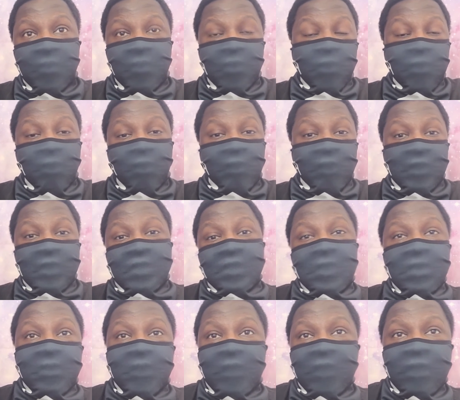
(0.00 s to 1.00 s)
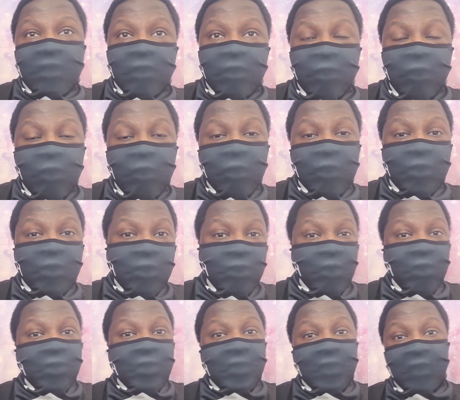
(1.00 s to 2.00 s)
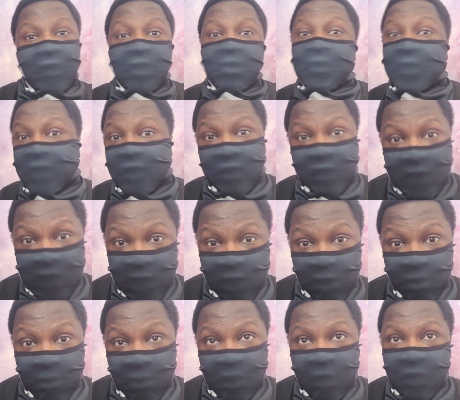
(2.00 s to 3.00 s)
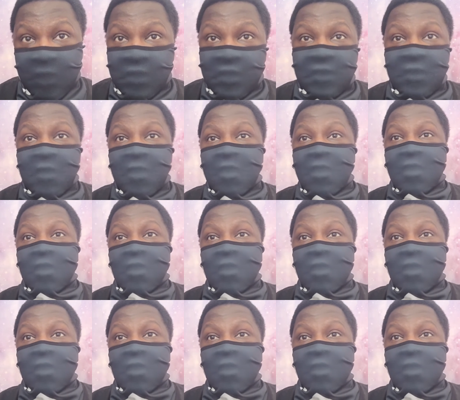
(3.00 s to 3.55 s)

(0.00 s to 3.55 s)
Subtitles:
you don't really see what he can do until you see him in the later books,